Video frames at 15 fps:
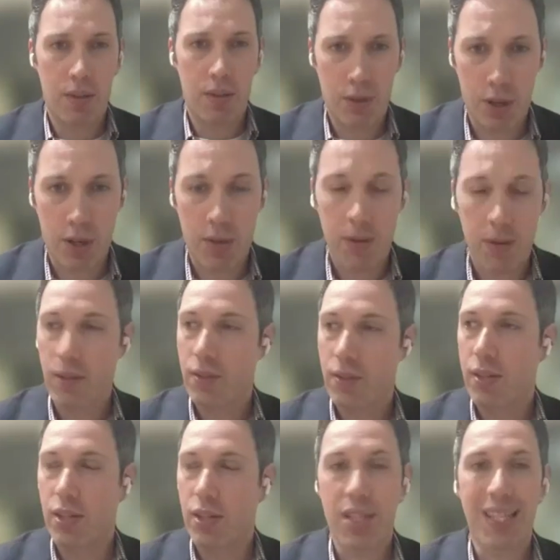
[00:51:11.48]
look,
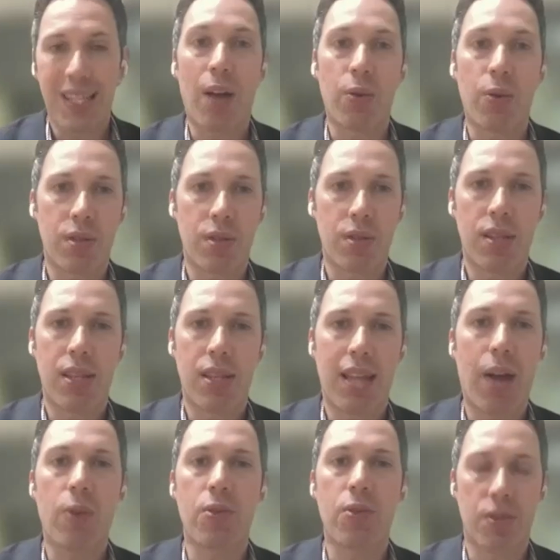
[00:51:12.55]
there's thousands and
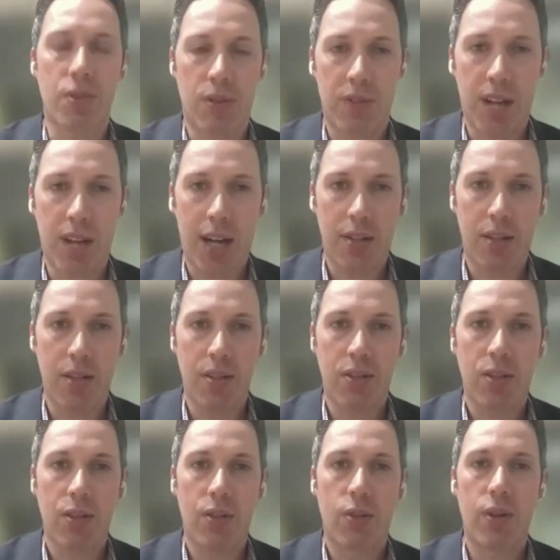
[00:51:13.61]
thousands of
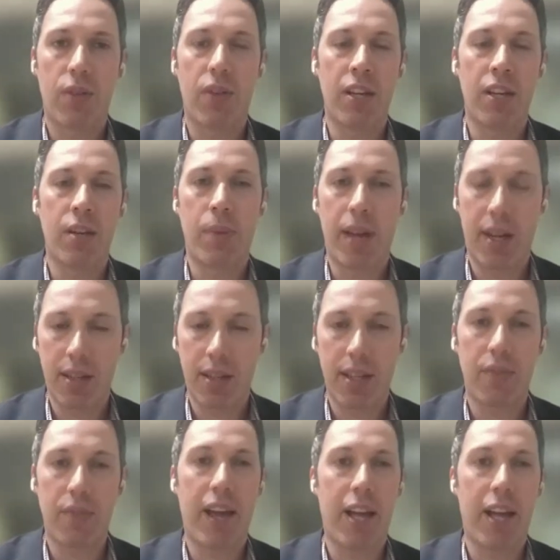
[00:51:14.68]
doctors who have right. independently
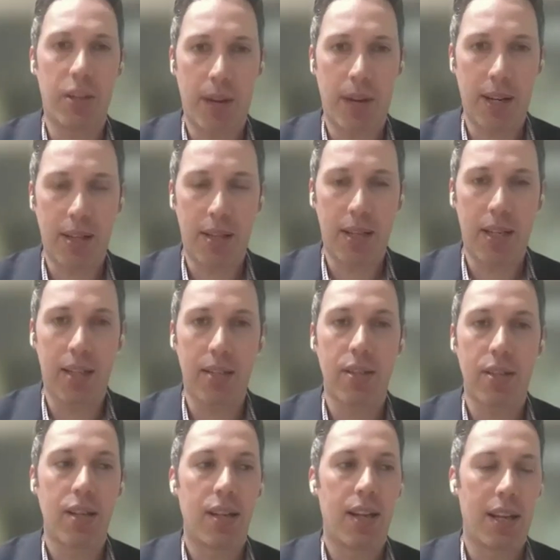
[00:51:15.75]
evaluated things,
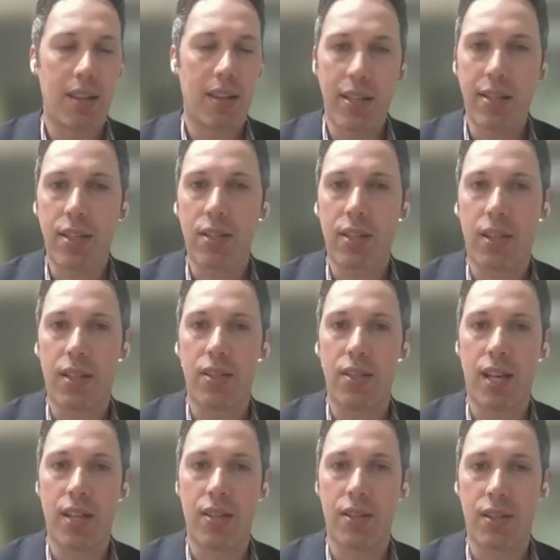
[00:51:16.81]
and this is the
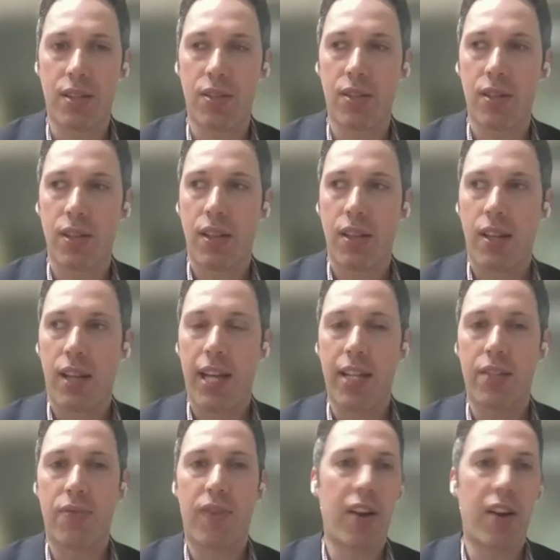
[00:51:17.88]
consensus.
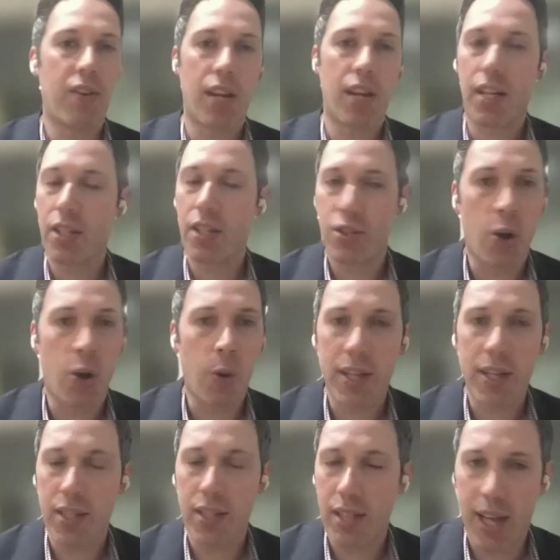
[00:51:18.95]
It's very, and it's
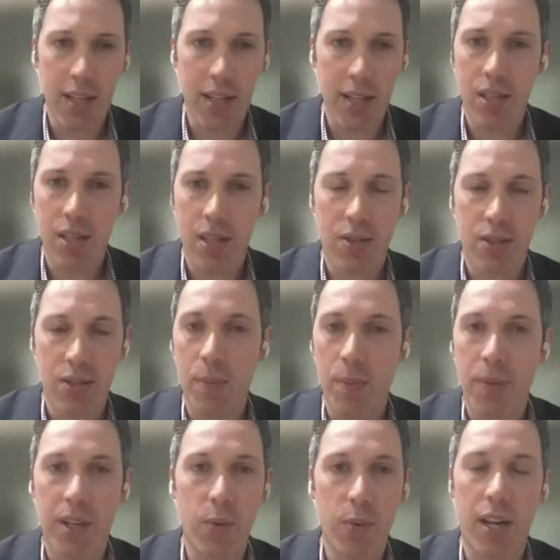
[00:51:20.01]
always the case that
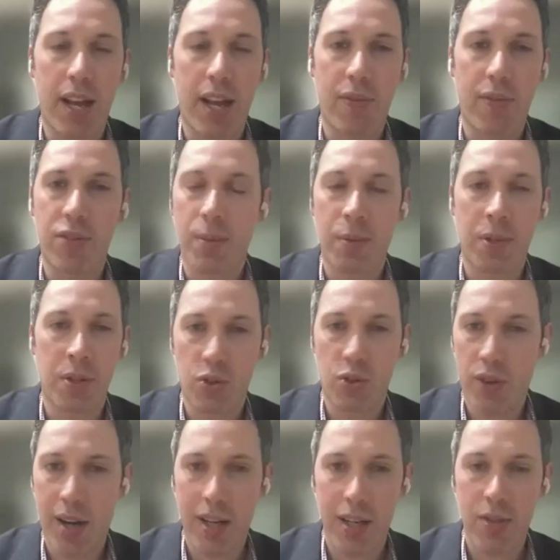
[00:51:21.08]
some that we're going to have some
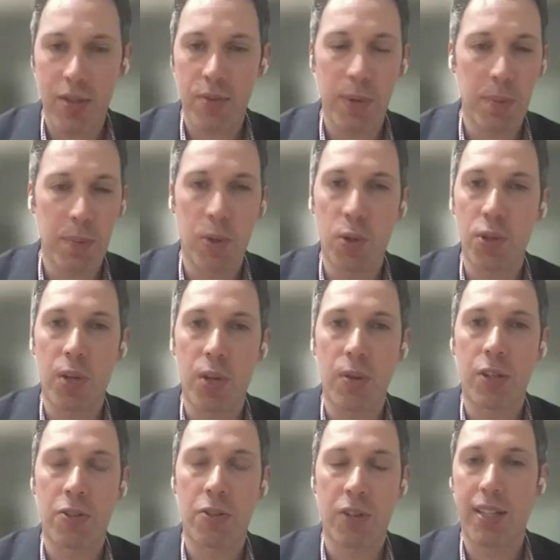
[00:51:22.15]
contrarians, people who don't
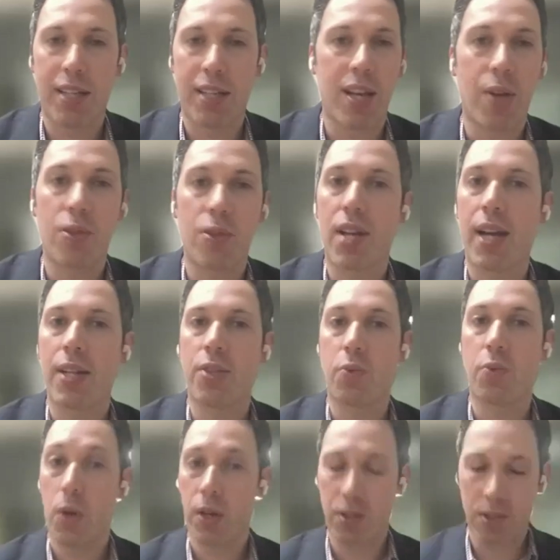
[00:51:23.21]
agree. That's how science
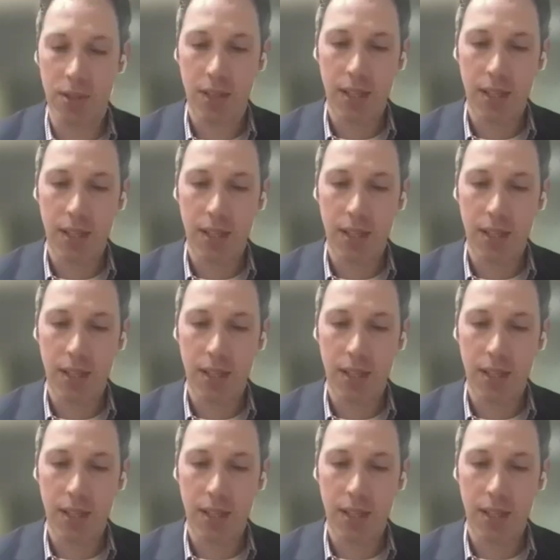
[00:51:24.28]
works.